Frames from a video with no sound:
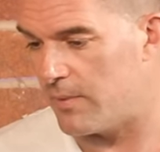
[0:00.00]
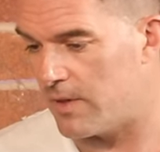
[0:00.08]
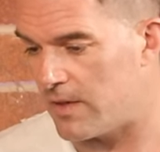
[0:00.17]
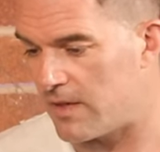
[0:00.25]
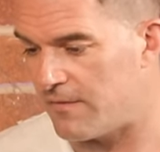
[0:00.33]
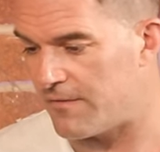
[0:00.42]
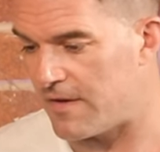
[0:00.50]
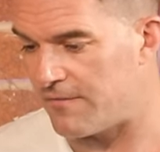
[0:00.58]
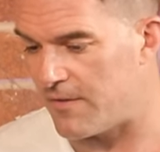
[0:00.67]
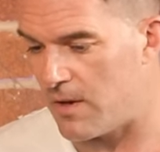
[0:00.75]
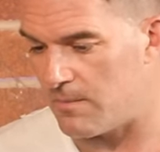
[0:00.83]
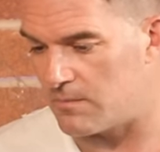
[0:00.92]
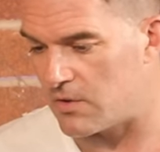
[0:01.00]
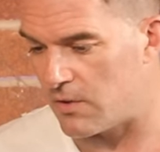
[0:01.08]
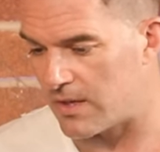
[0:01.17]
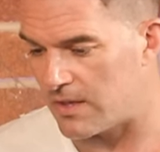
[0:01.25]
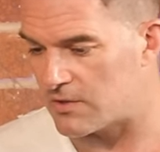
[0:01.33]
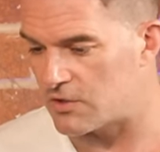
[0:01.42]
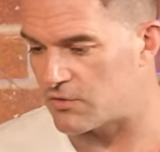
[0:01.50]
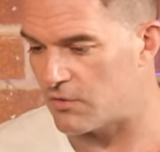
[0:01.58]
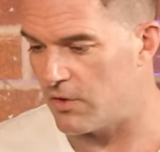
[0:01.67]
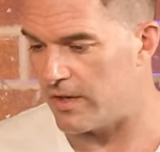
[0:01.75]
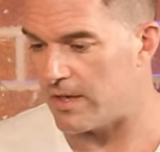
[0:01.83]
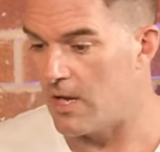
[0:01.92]
but if I'm doing it as
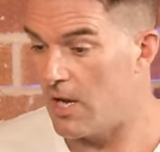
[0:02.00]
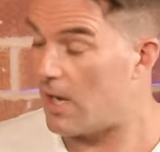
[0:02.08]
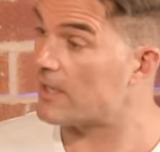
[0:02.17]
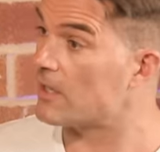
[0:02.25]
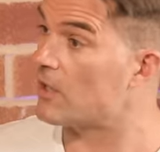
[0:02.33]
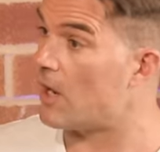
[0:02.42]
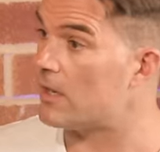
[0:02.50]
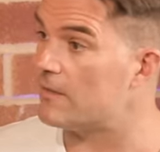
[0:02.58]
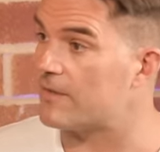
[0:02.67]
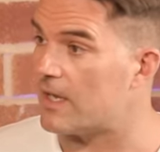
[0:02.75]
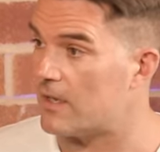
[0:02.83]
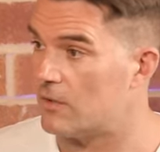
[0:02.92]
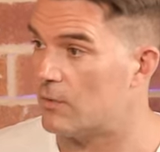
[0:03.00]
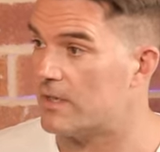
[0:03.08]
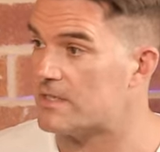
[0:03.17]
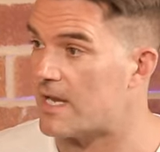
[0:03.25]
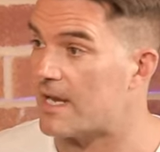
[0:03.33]
Troy, I can kind of get annoyed.